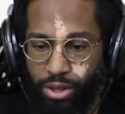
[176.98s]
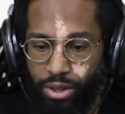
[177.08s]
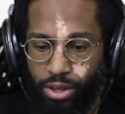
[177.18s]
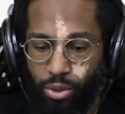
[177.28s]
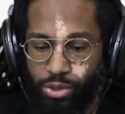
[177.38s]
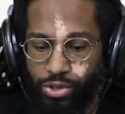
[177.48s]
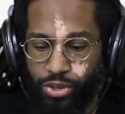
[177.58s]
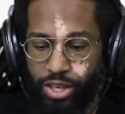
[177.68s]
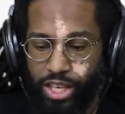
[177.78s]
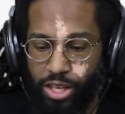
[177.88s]
the
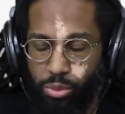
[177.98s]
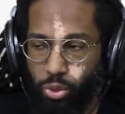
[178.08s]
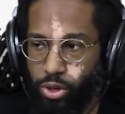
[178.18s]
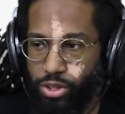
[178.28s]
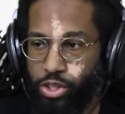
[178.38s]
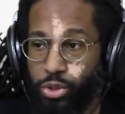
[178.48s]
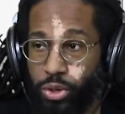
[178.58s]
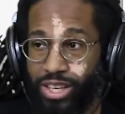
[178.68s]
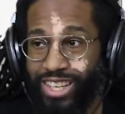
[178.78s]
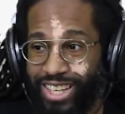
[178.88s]
on-screen keyboard, the
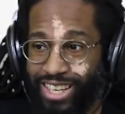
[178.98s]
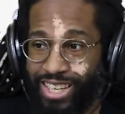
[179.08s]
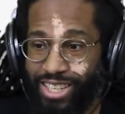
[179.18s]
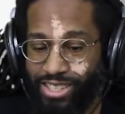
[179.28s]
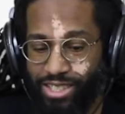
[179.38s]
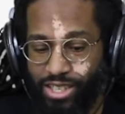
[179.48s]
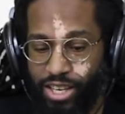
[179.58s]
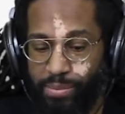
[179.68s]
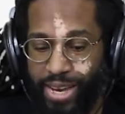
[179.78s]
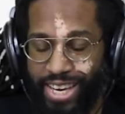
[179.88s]
shortcut is
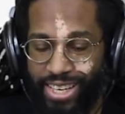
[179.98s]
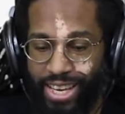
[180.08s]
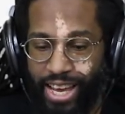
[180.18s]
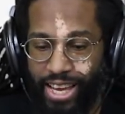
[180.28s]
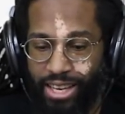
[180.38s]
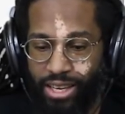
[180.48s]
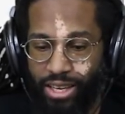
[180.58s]
Command K.